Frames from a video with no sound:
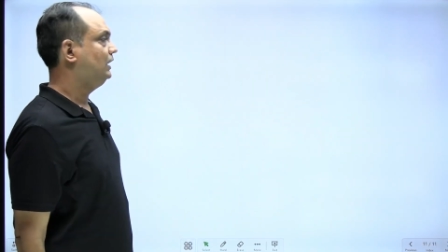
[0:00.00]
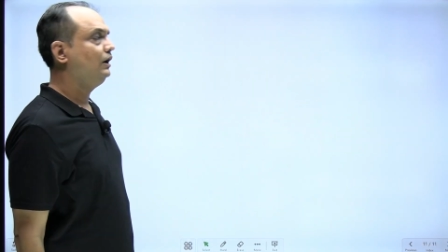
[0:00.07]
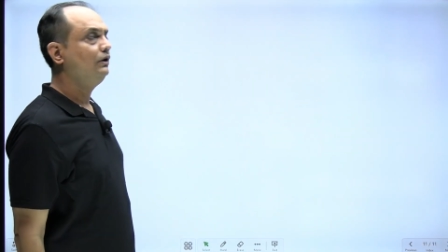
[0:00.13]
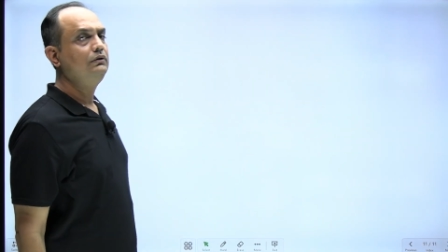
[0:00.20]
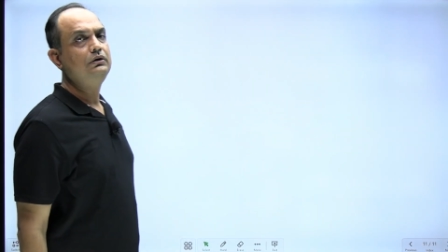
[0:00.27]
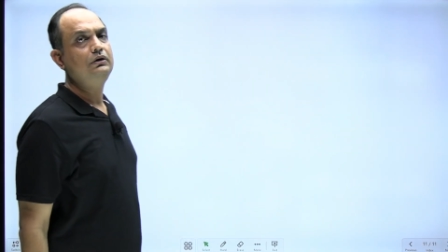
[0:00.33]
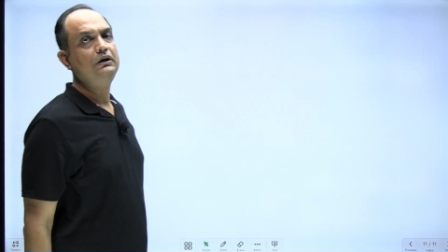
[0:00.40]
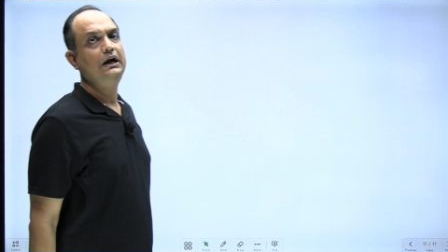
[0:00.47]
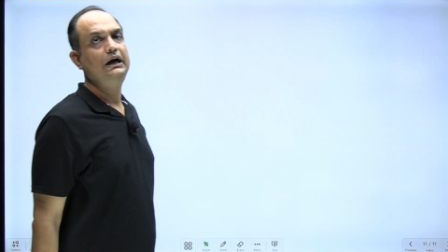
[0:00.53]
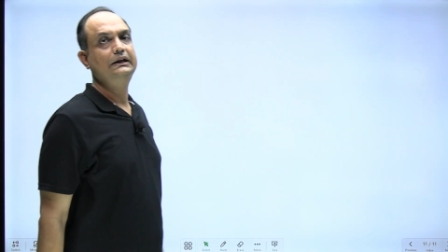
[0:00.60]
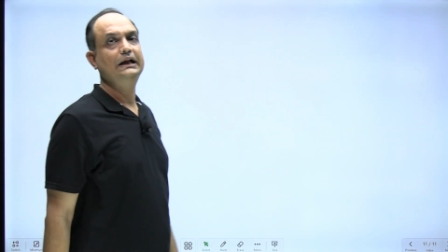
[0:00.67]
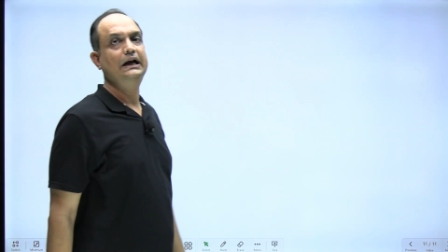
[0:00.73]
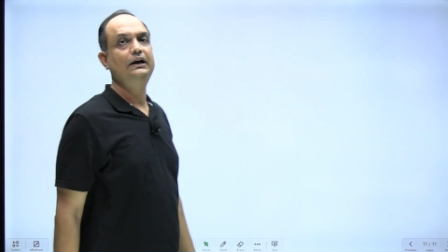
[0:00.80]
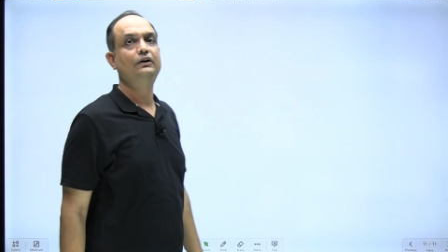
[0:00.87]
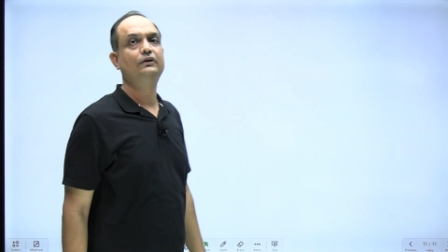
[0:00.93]
now at
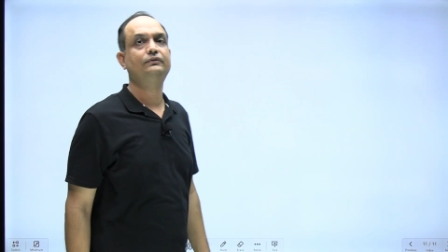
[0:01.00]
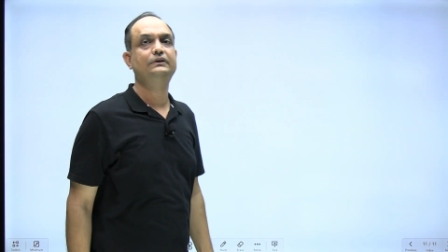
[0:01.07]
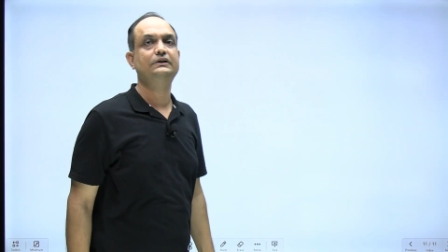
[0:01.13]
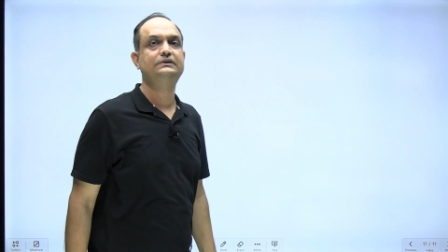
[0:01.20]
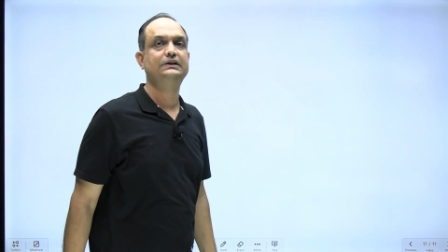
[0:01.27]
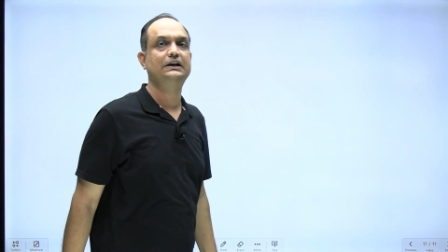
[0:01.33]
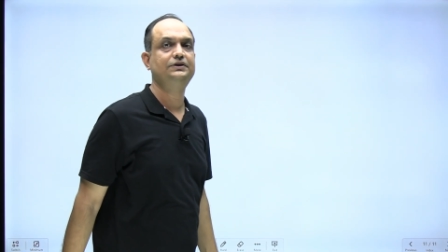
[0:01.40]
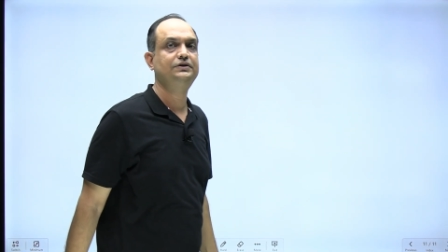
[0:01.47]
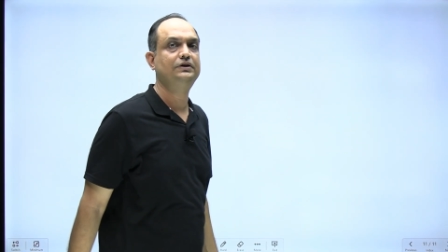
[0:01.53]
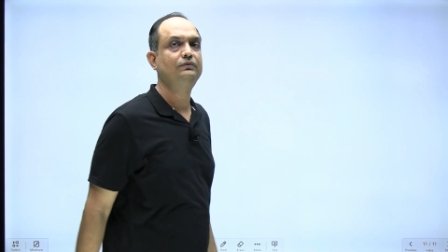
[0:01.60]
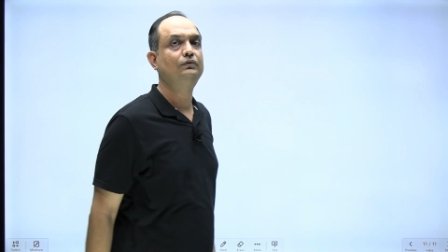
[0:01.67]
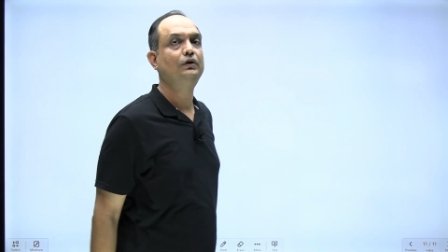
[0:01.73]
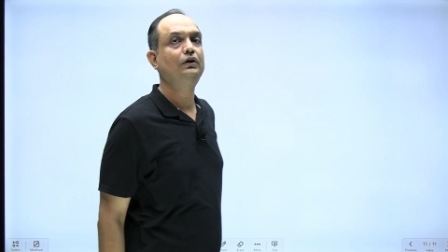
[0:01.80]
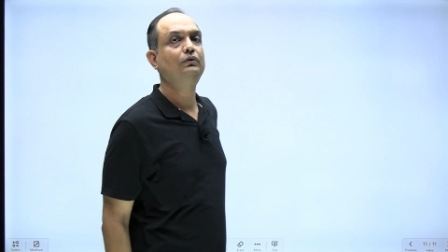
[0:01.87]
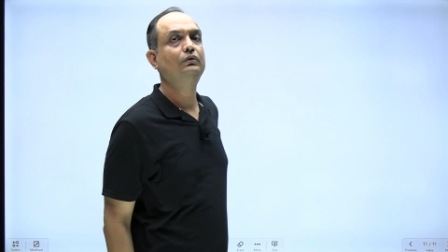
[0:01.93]
the end of this
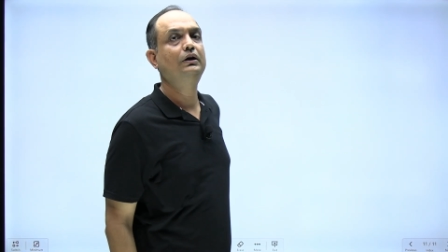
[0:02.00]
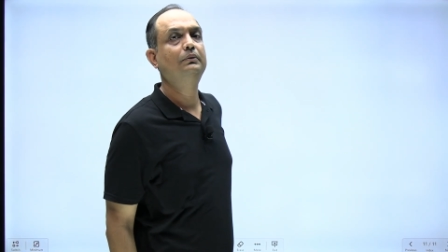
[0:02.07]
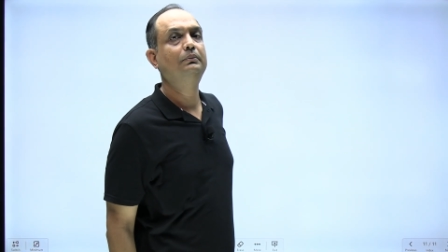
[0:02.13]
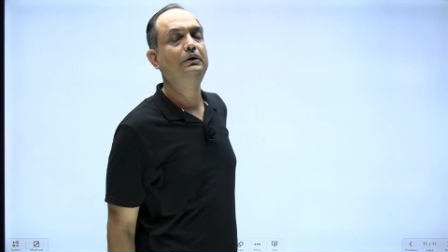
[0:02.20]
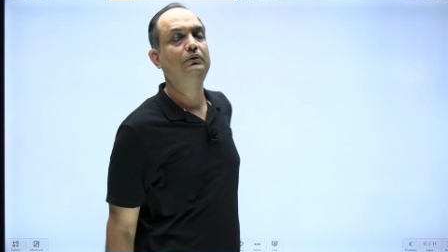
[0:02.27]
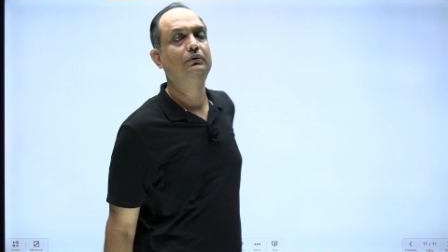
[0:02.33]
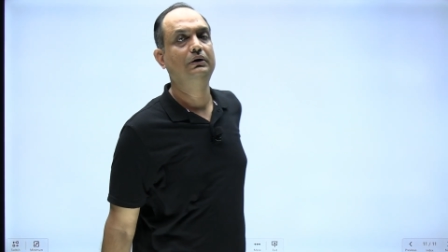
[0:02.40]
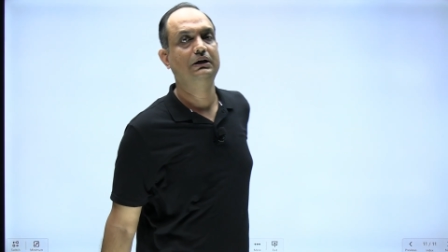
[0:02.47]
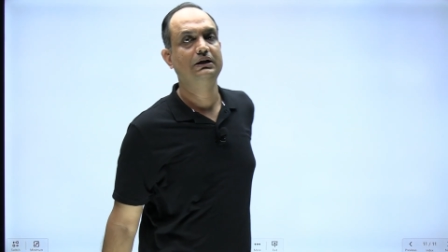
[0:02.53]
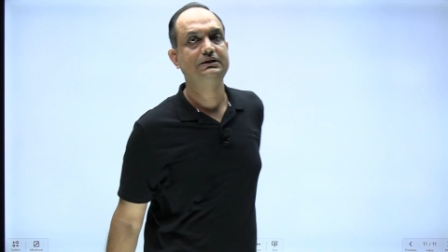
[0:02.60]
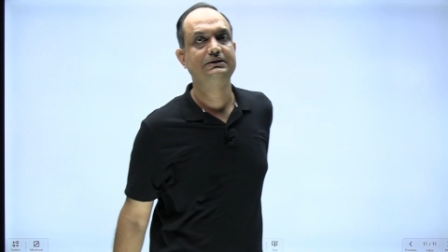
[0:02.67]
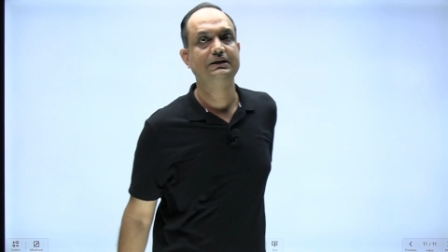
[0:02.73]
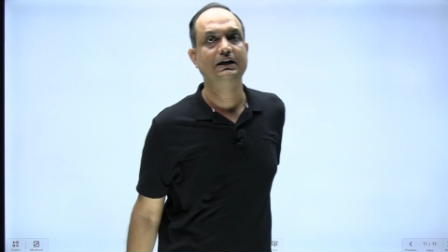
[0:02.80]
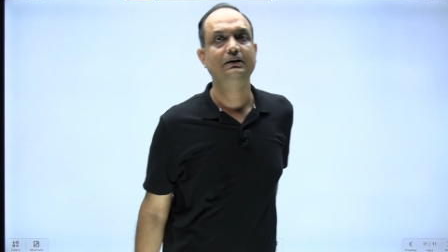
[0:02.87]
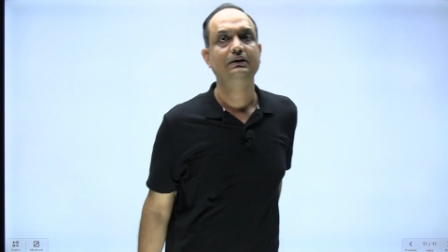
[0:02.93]
session, what you are able to
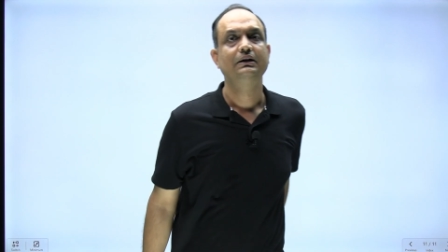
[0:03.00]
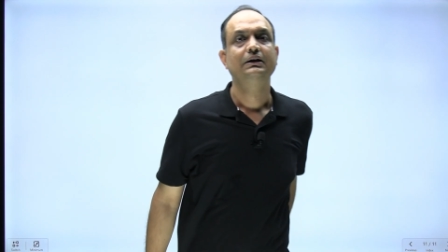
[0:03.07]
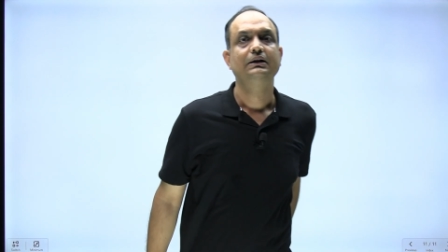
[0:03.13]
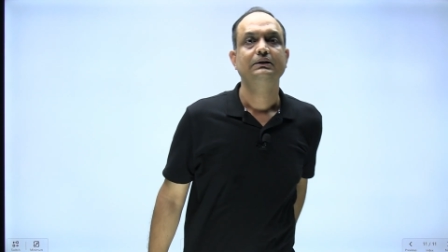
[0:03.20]
understand,